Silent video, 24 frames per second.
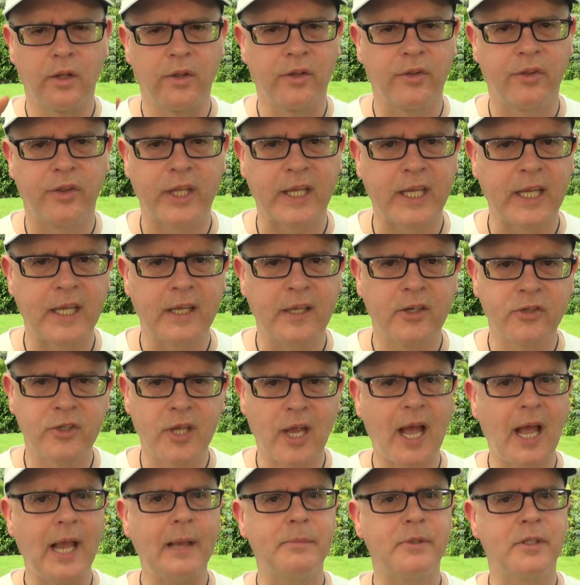the
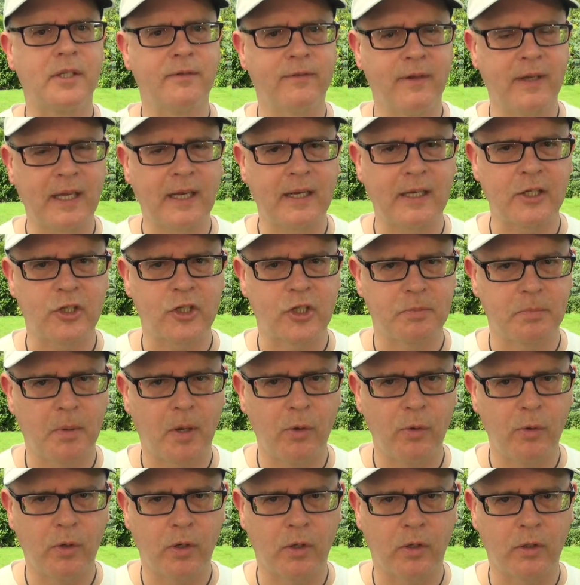types of English
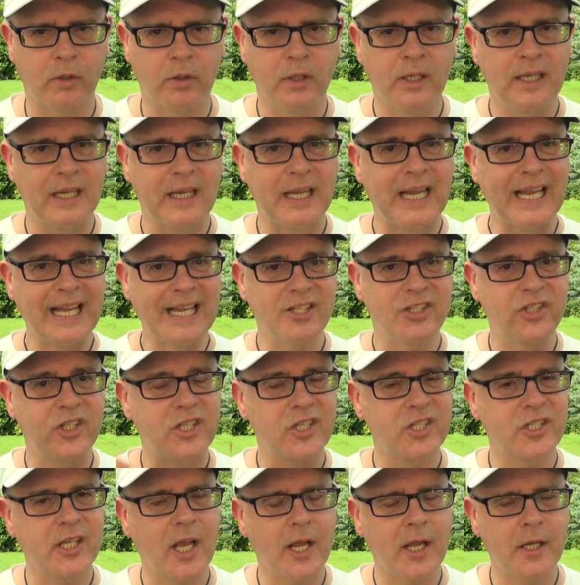spoken is the
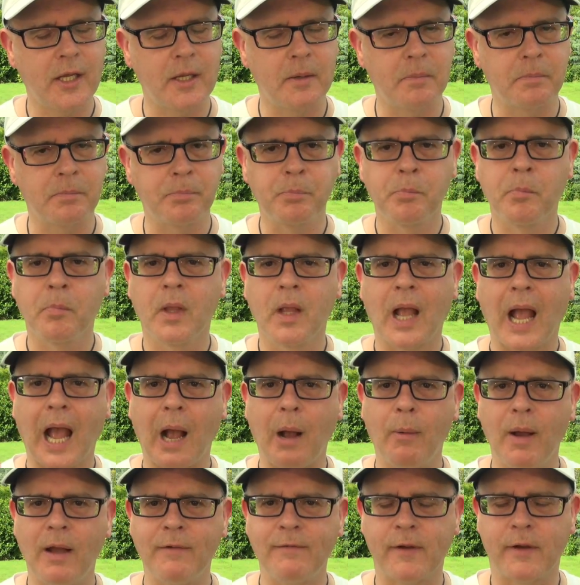same.
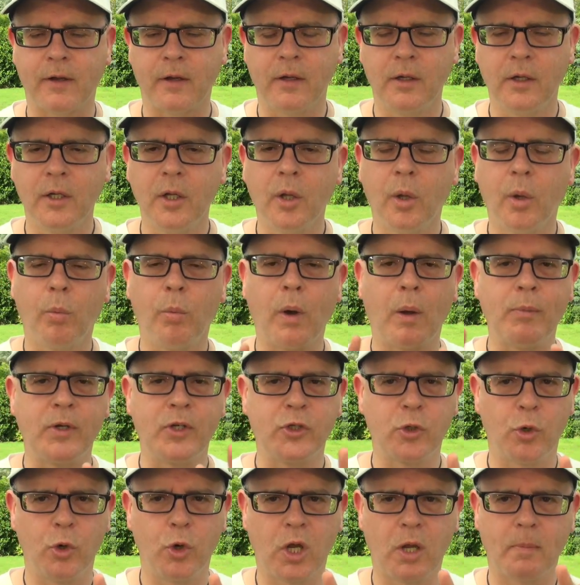However, when we
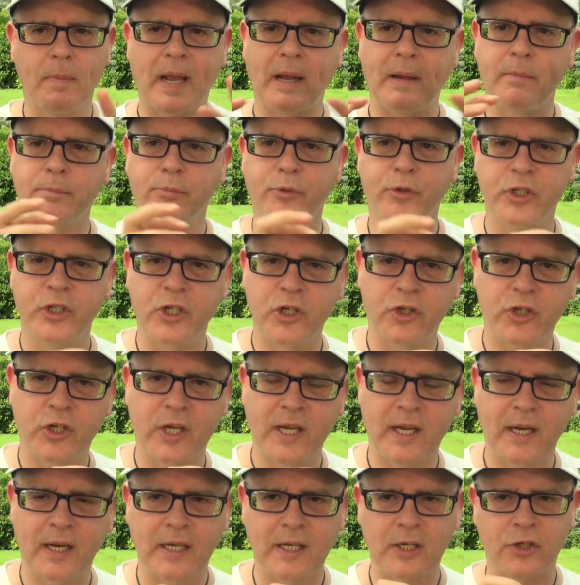talk about British
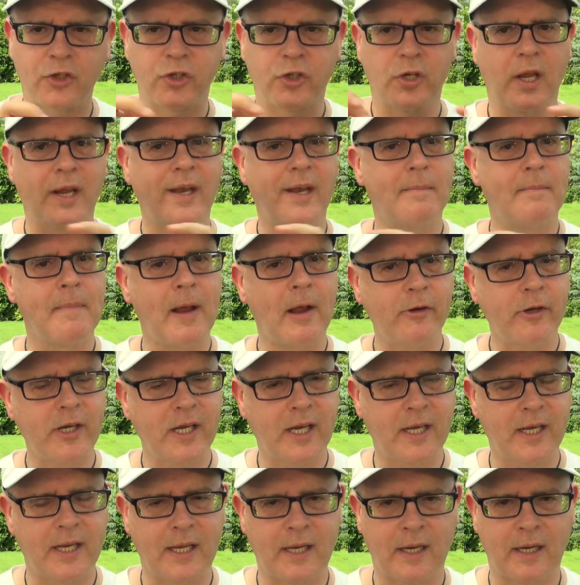English and
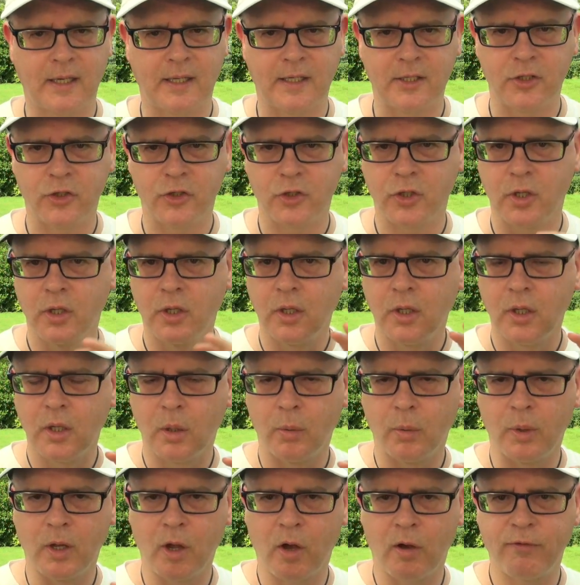American English,
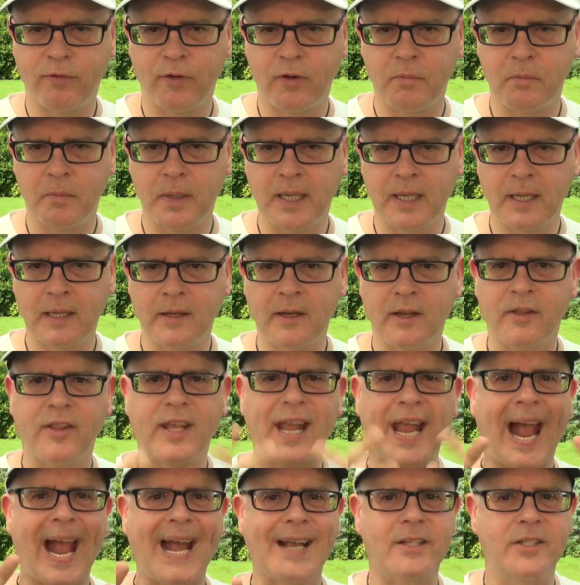we often mean
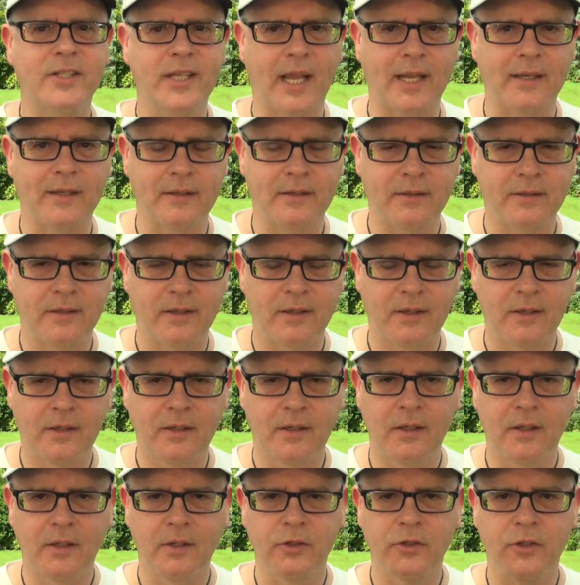the accent.
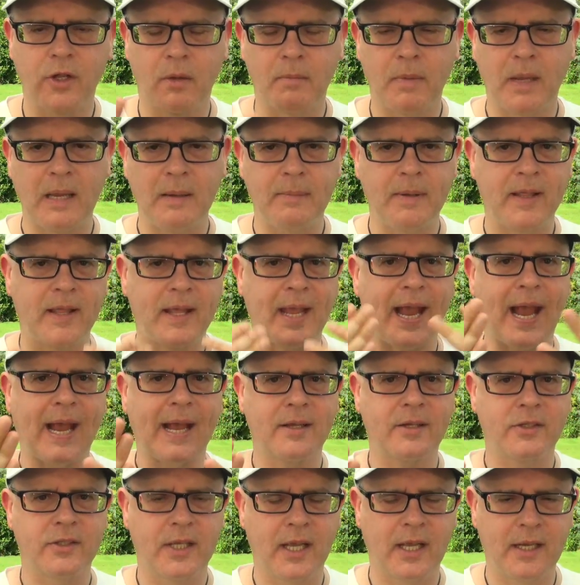So maybe the
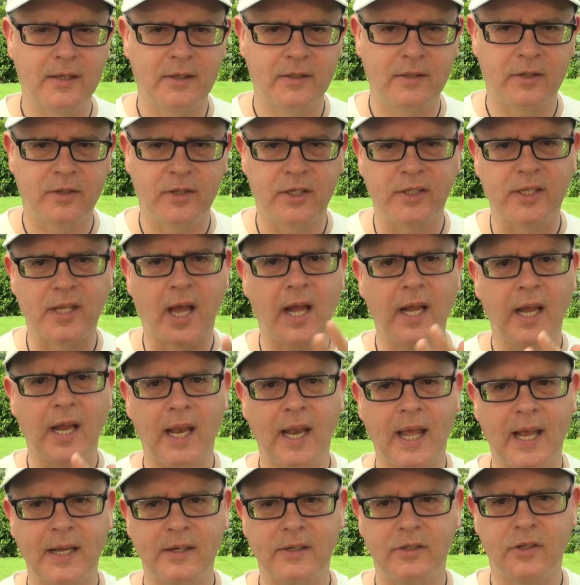accent, the
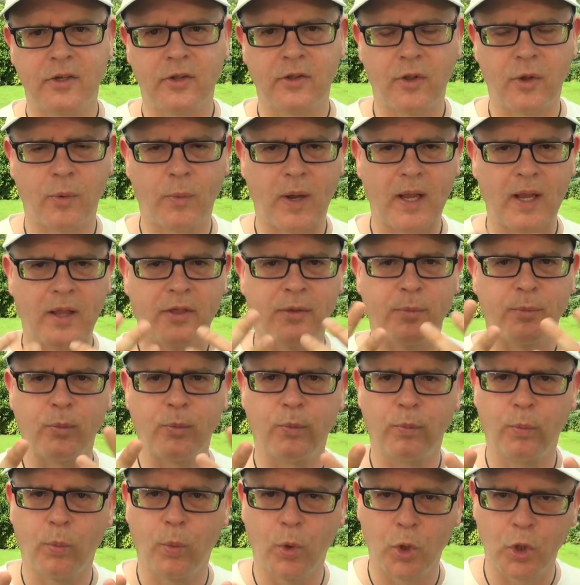dialect, the way
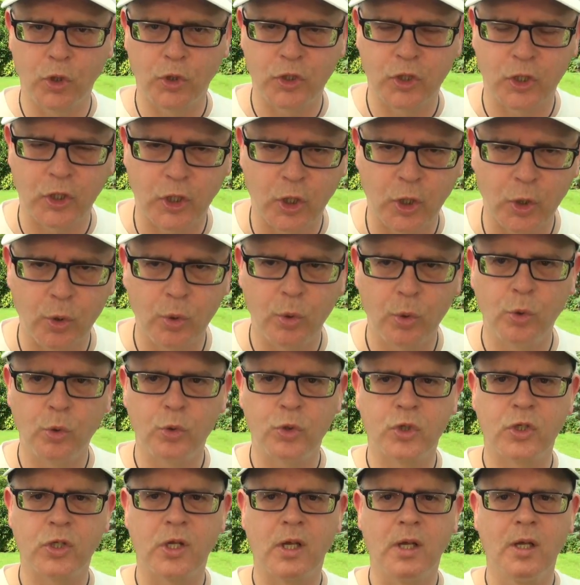words are
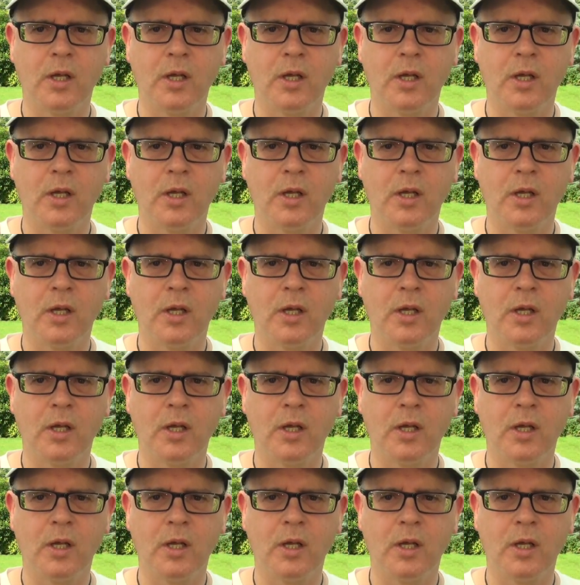used,